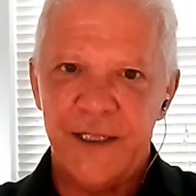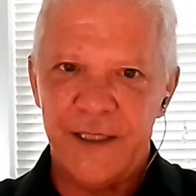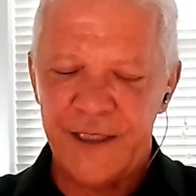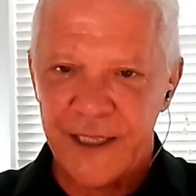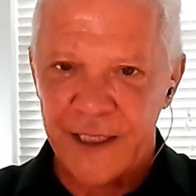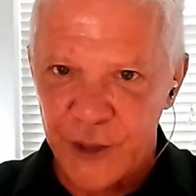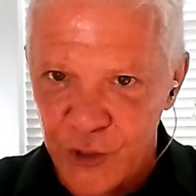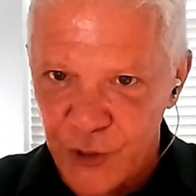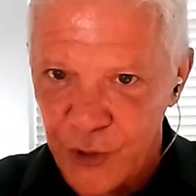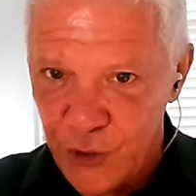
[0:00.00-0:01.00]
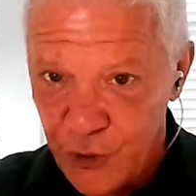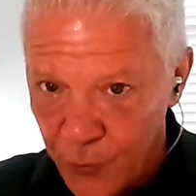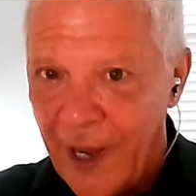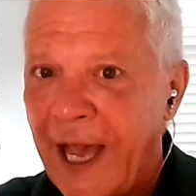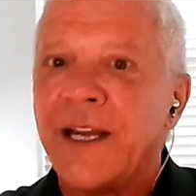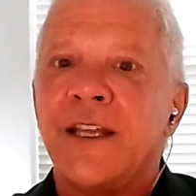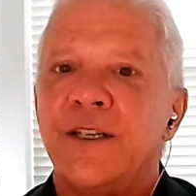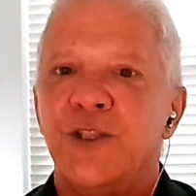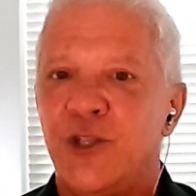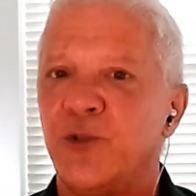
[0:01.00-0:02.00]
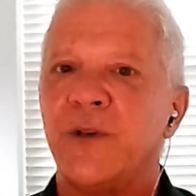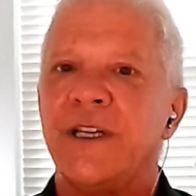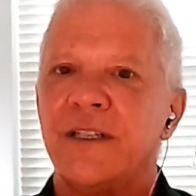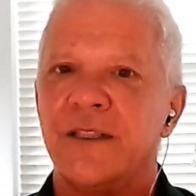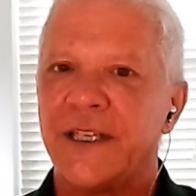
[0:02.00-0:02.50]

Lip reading: that you added to it,